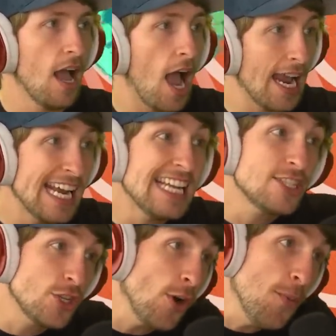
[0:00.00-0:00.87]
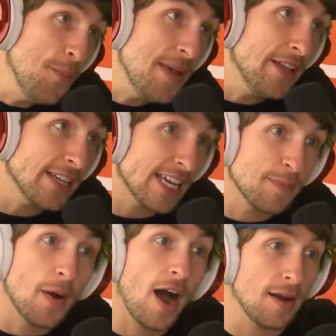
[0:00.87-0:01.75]
I has two million
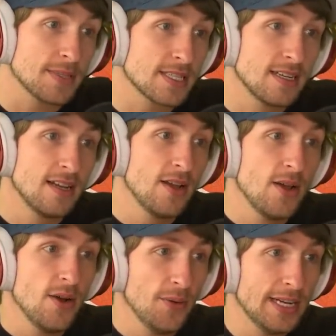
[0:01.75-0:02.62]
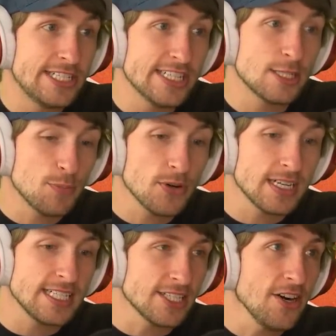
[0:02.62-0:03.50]
pops, which is
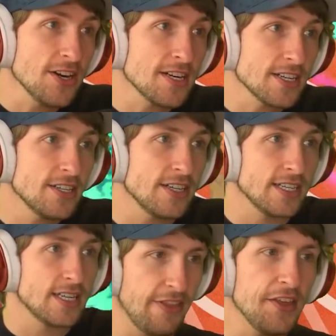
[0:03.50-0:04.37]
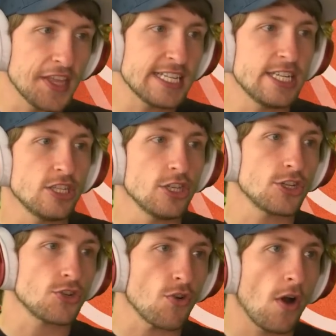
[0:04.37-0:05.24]
pretty darn good. I think this is the
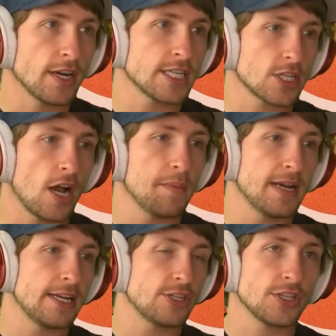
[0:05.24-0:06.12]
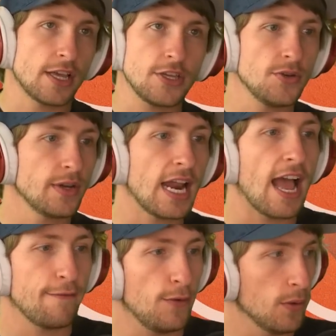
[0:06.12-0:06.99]
strongest combination that you can
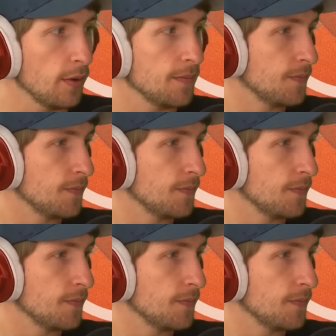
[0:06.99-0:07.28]
have for them,